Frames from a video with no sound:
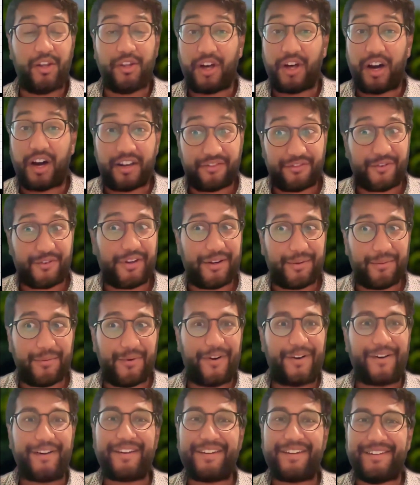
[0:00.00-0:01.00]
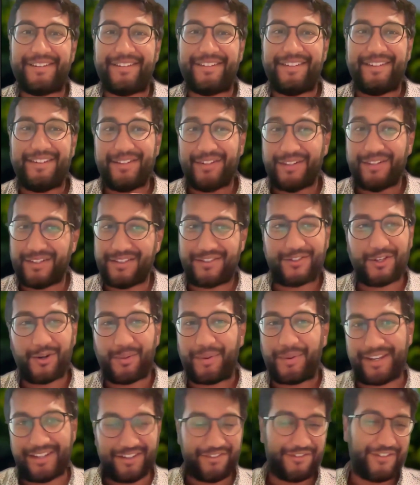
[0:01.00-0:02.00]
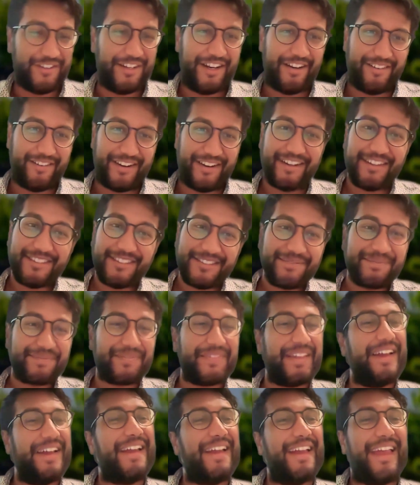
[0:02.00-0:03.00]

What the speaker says: a lot of great work in so many different areas.